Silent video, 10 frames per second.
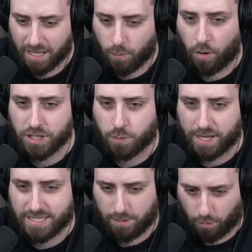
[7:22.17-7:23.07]

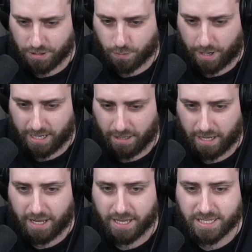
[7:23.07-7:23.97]
120, 120.
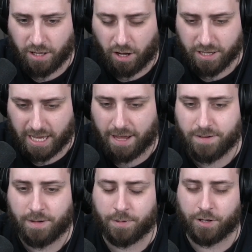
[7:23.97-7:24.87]
It's not... Yeah,
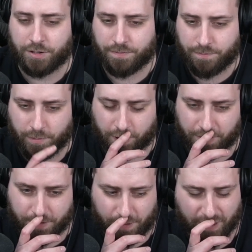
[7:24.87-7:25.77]
we're good. We're
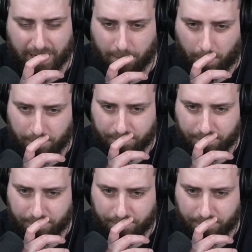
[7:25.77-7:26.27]
good. Okay, come on.